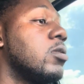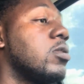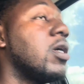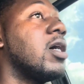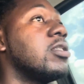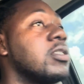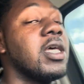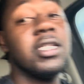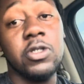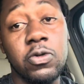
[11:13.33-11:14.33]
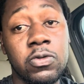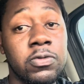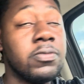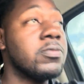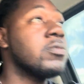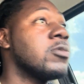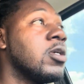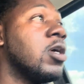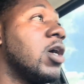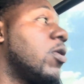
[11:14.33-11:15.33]
Y'all just stay
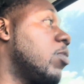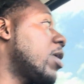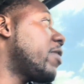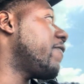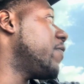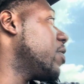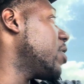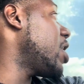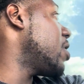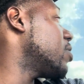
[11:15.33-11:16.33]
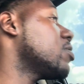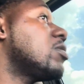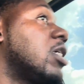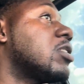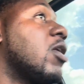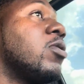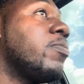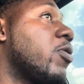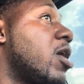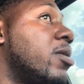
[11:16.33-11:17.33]
tuned. We gotta figure it out. That's the only
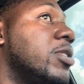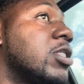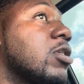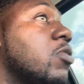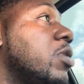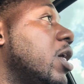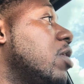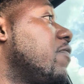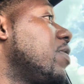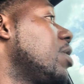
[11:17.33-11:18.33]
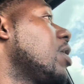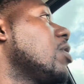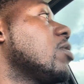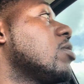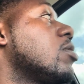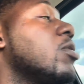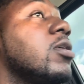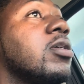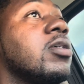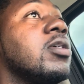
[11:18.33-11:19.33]
problem. It just go dead overnight.
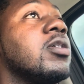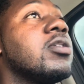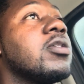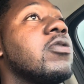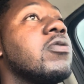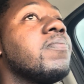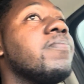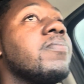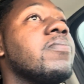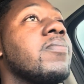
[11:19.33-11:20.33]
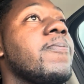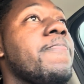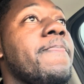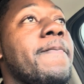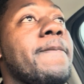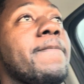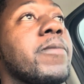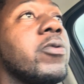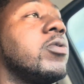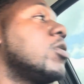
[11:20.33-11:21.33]
So
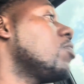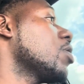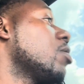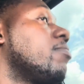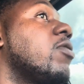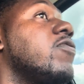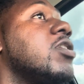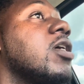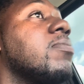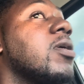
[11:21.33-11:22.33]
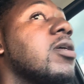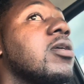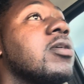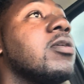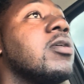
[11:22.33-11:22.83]
we're just gonna get them both checked, man.